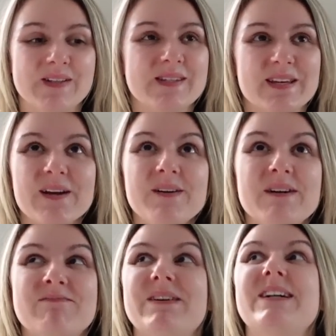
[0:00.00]

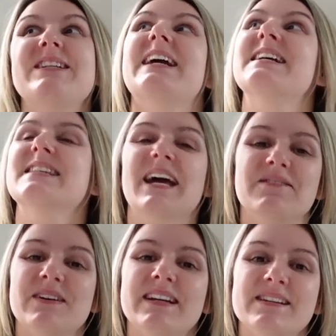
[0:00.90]
So much
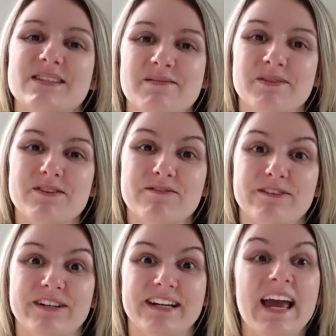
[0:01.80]
excitement and so much
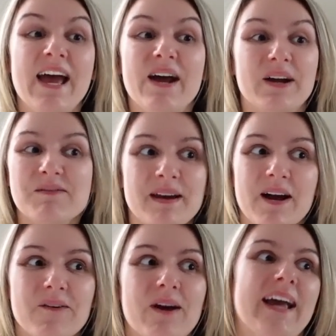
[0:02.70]
fun coming
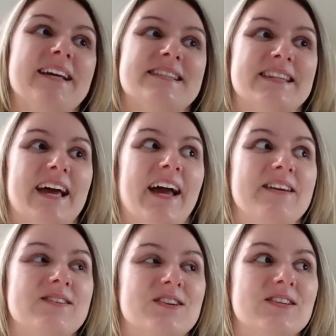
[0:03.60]
our way, isn't there?
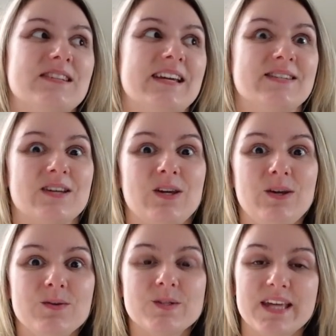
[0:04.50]
It's just, it's a
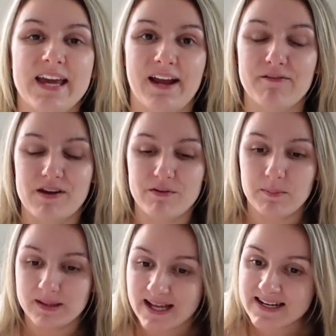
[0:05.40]
huge thing. I've never
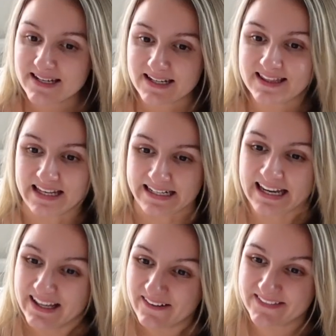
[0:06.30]
planned anything
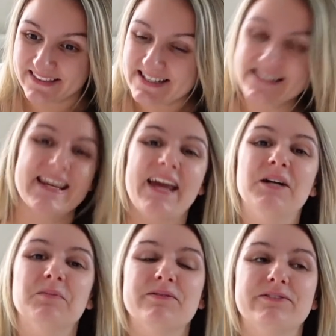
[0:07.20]
on this
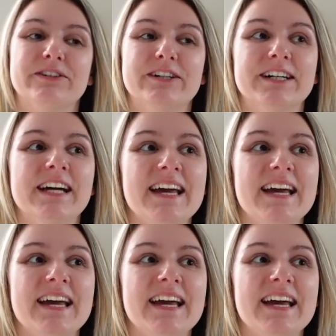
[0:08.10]
scale before.